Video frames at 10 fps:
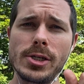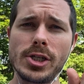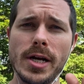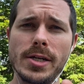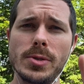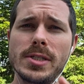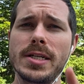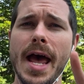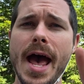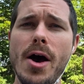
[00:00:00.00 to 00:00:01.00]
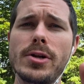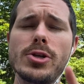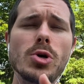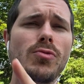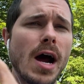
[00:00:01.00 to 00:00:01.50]
should I do it? And how
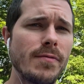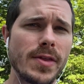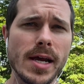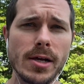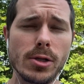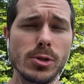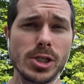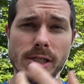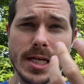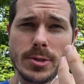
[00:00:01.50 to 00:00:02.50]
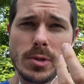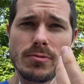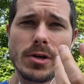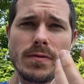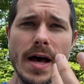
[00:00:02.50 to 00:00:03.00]
did you arrive at that conclusion? Because that's where the
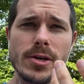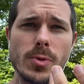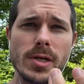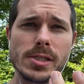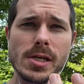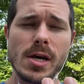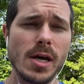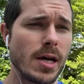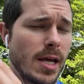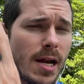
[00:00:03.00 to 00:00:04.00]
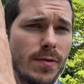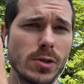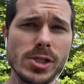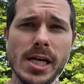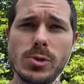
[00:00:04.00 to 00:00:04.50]
real value is. Again, if you
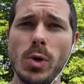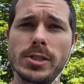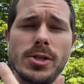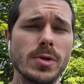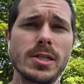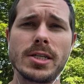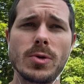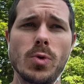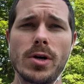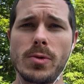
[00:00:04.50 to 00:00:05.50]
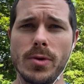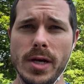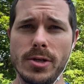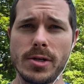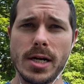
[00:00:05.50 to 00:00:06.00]
just ask what to do and it doesn't work, well,
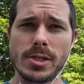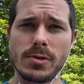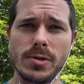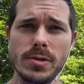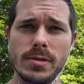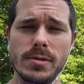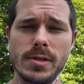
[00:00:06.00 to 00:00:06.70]
then you're kind of screwed.